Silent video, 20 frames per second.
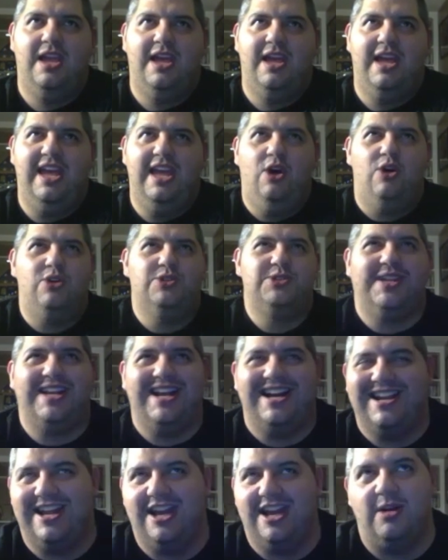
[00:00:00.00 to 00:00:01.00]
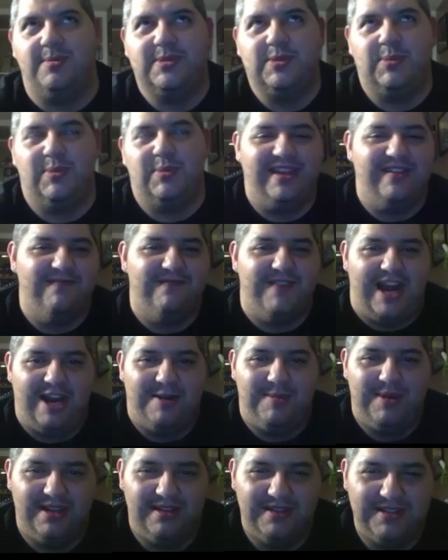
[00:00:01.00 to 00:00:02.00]
it also kind of helped with the
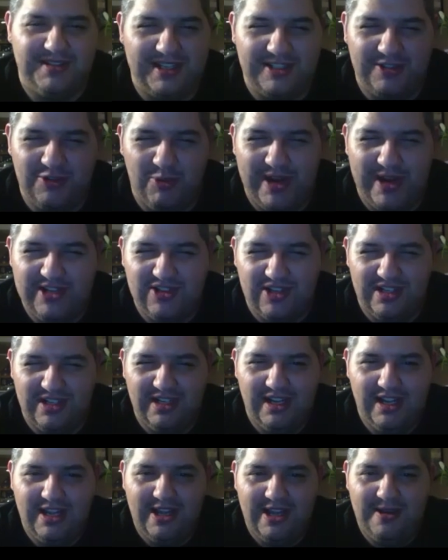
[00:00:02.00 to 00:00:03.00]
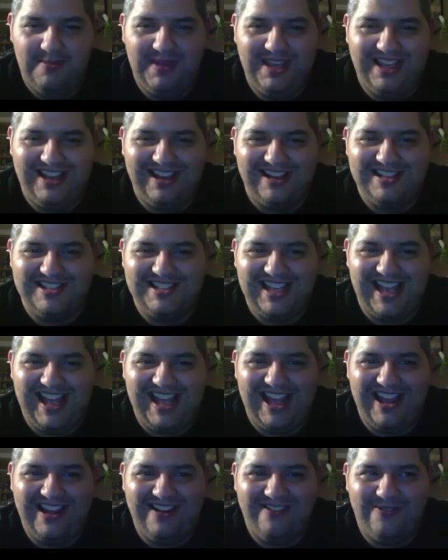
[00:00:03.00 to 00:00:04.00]
environment of the situation because
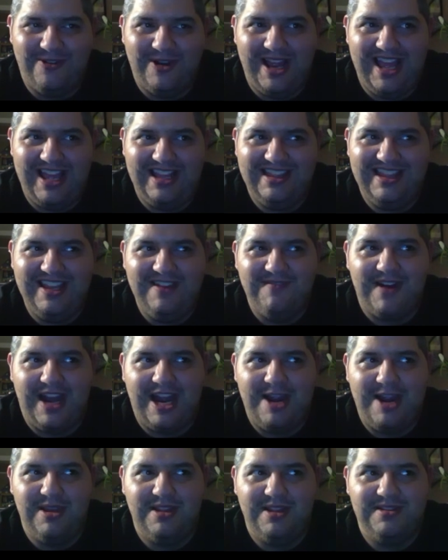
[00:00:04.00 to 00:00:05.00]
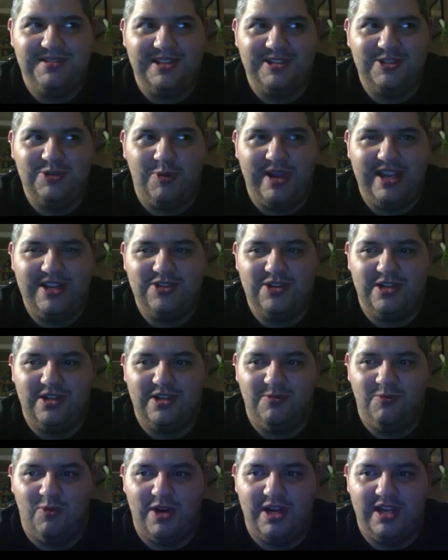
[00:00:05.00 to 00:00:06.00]
the environment of the
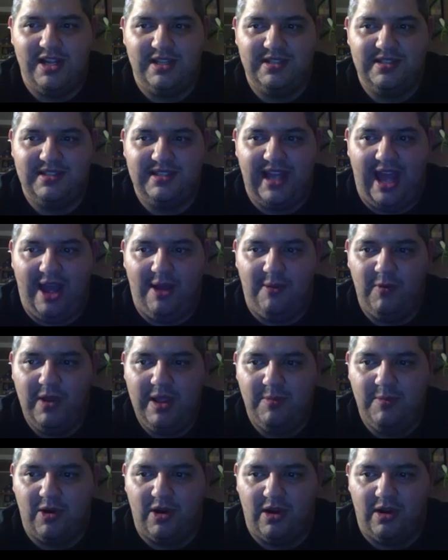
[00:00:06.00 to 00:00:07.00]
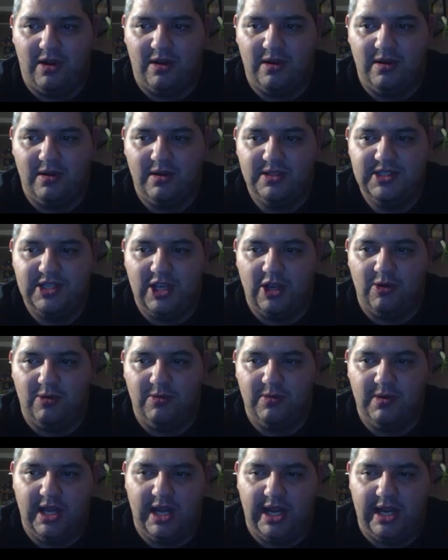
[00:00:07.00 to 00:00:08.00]
situation was that we were
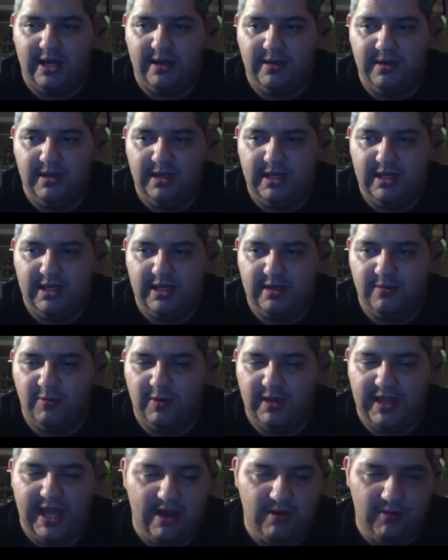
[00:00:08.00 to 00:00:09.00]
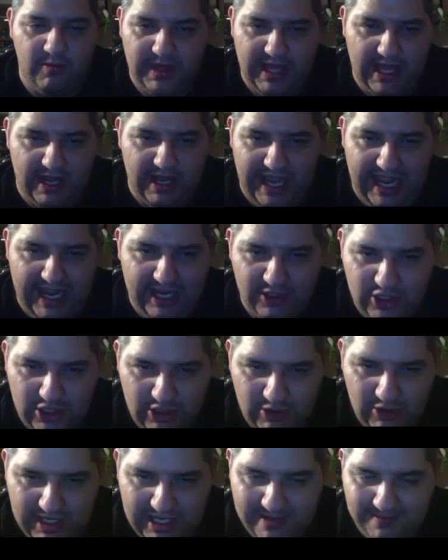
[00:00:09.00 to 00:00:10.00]
without getting
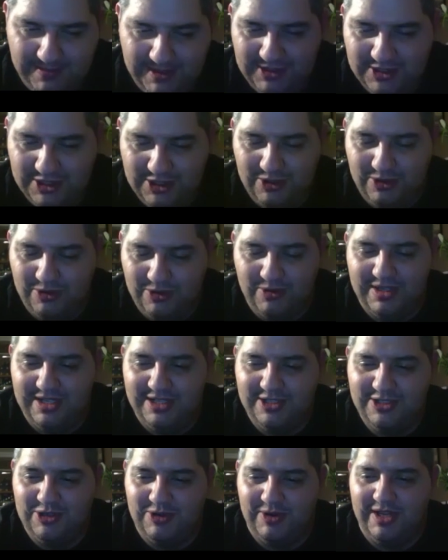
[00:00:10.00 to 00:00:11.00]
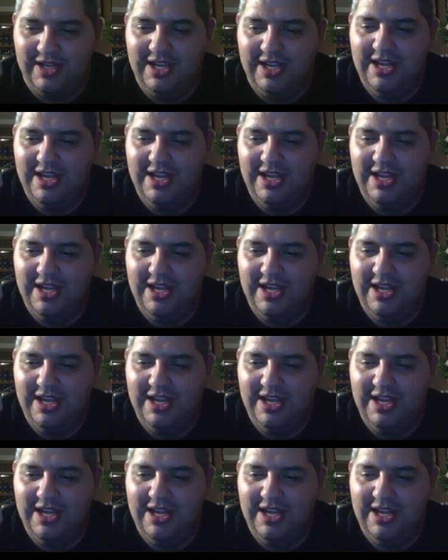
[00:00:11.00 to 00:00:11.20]
too deep into it,